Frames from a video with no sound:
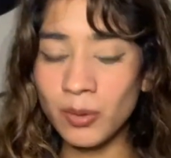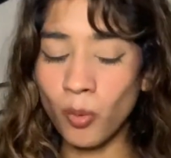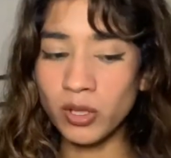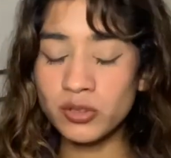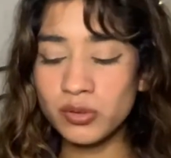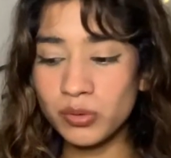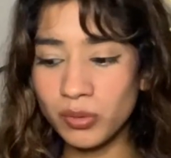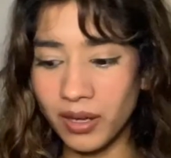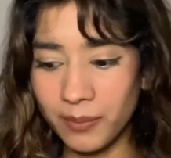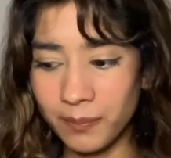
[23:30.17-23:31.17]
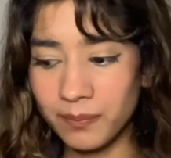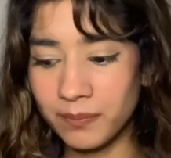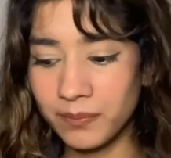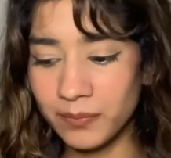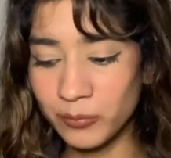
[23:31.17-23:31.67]
to
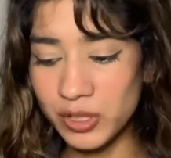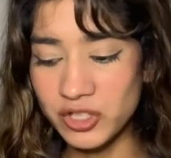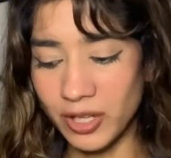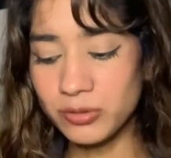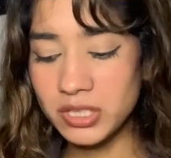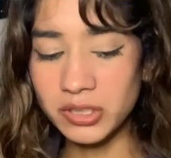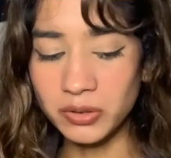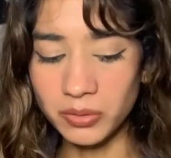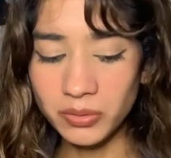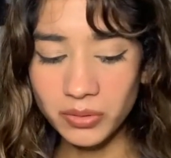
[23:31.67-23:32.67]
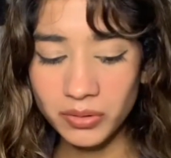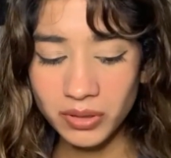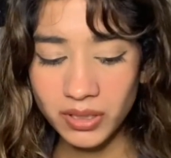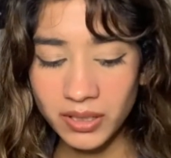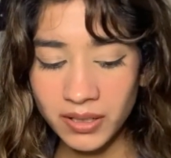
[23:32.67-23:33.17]
reach out to you,
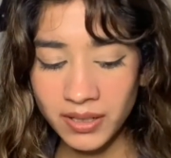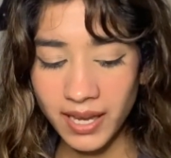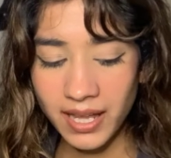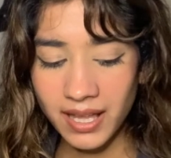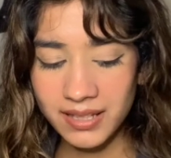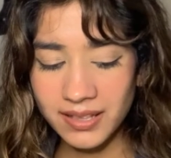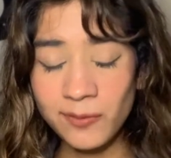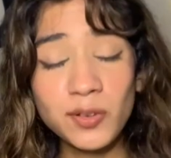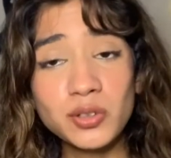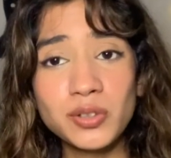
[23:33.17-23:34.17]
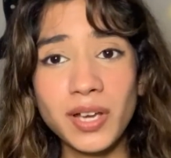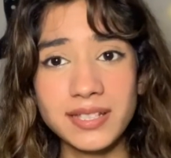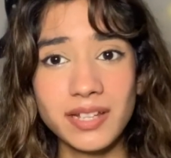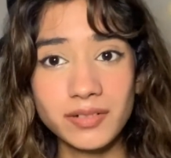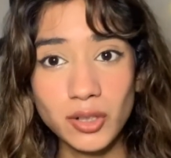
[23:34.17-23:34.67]
and they feel you guys
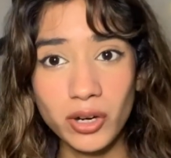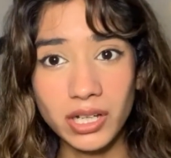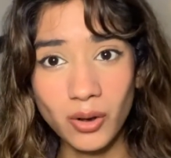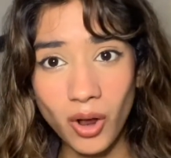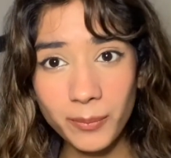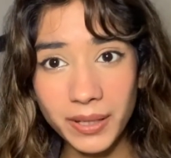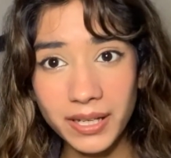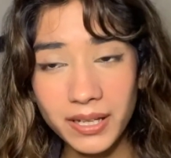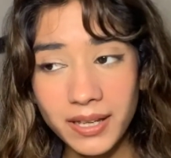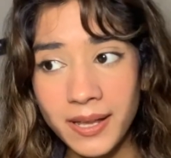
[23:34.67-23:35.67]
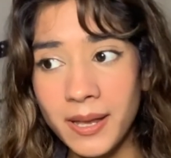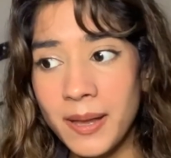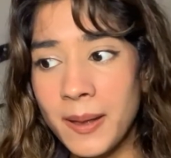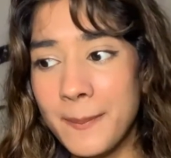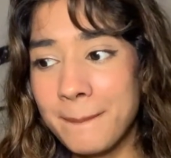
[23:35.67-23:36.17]
have a lot in common.
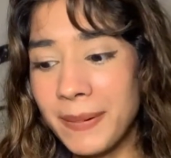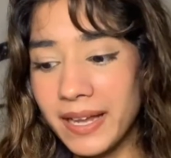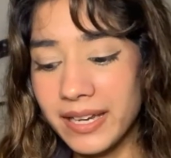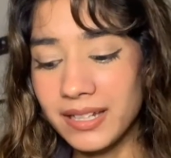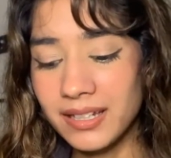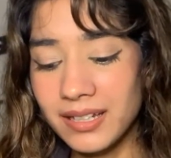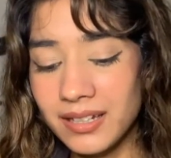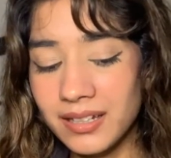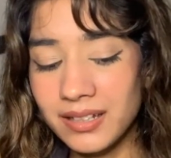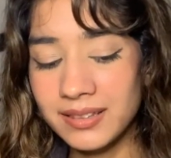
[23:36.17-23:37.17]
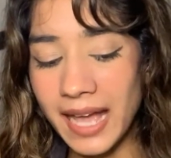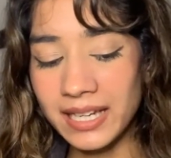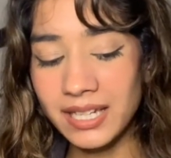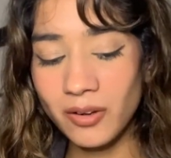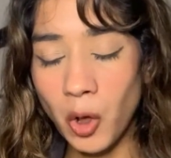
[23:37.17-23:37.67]
But that
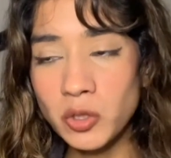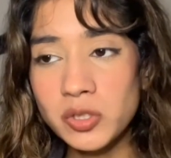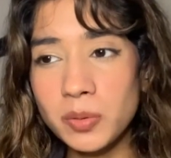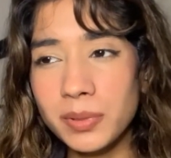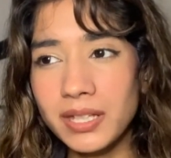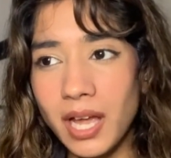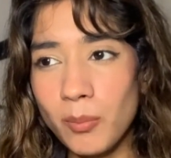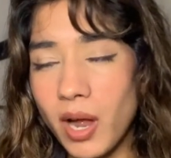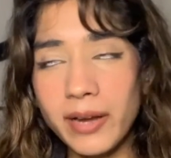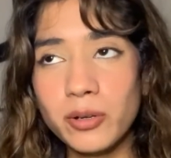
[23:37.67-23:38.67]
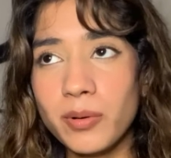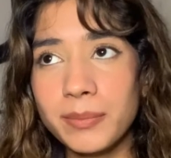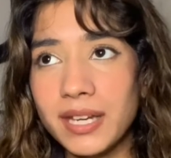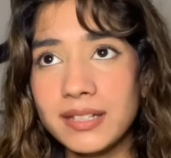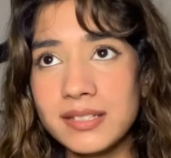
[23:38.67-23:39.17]
can also be, I don't know, I'm
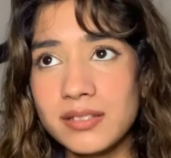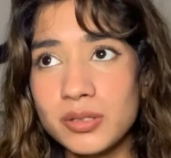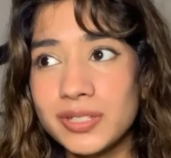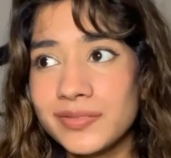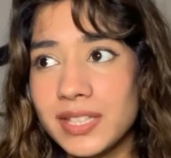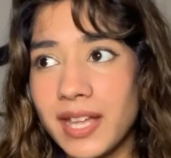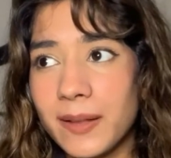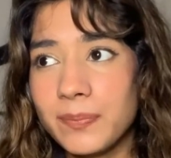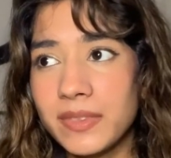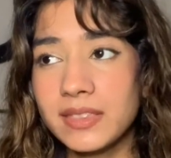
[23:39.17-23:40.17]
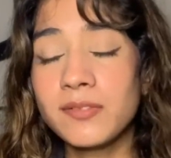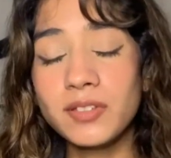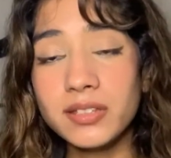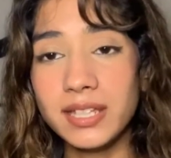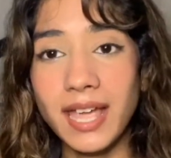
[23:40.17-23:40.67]
getting this intuitively that they
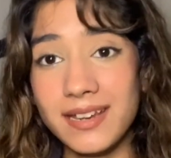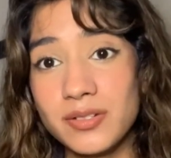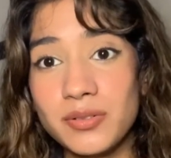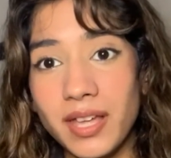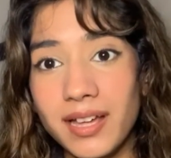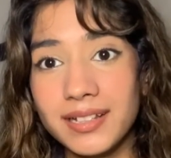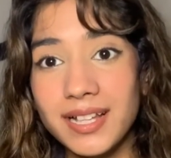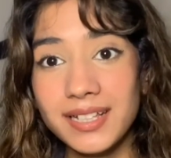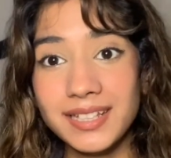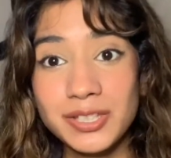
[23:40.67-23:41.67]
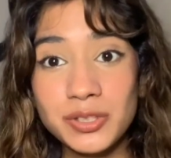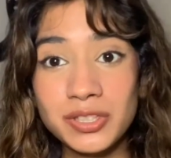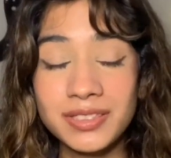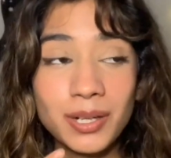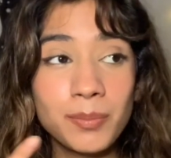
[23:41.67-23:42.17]
feel they can't do that. Like
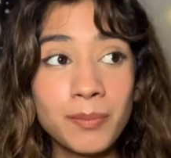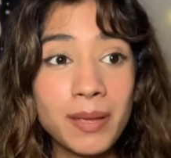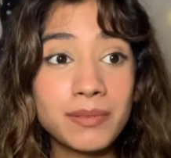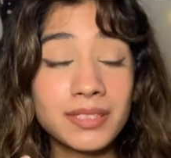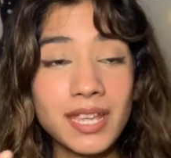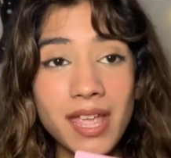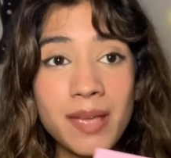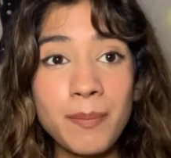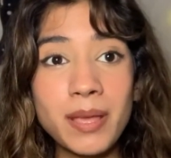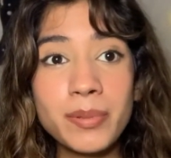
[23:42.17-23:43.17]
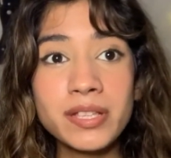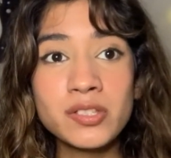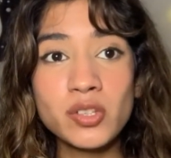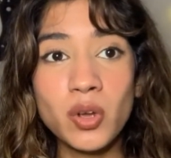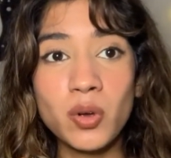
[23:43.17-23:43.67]
it may be
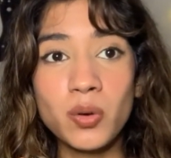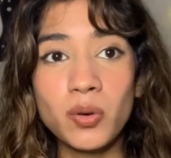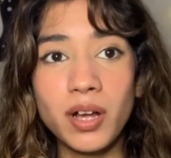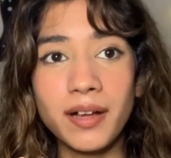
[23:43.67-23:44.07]
so,